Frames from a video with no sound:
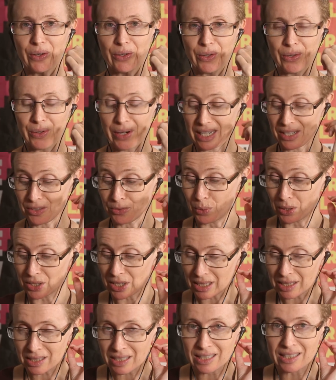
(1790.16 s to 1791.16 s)
All right. Well,
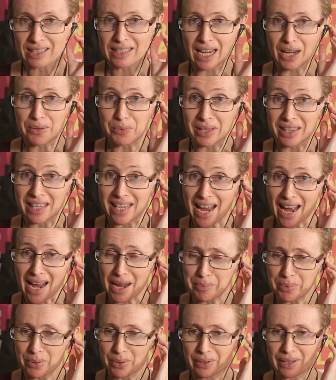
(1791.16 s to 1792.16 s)
just to start with the
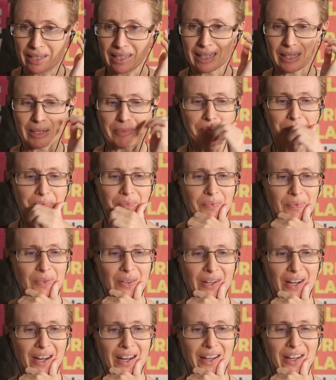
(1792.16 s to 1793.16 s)
app, um,
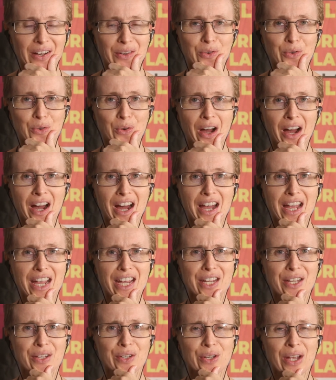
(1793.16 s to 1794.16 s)

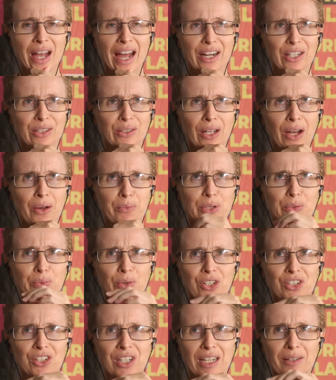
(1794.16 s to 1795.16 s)
I had a, I was
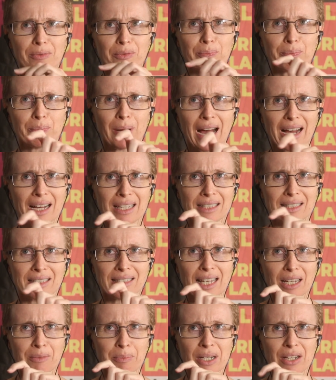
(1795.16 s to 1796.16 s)
watching a
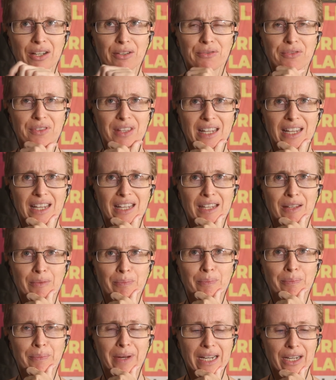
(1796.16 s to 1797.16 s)
segment of the
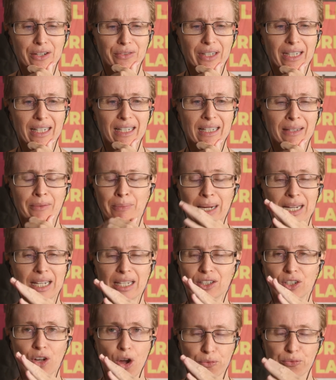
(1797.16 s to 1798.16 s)
media rele-
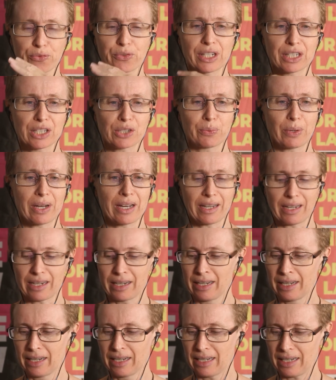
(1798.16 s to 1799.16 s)
media conference when
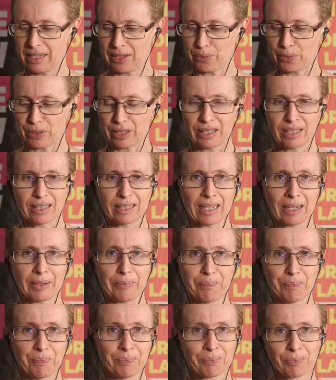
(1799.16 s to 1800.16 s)
it was
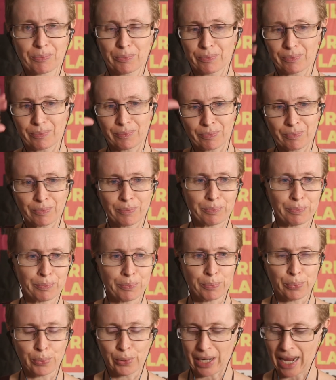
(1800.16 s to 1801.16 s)
um,
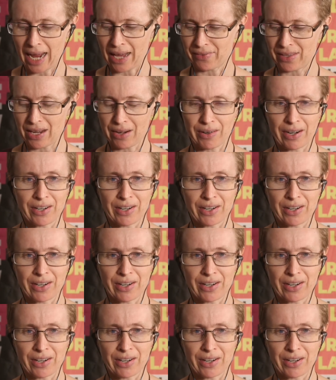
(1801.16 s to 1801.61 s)
put out there.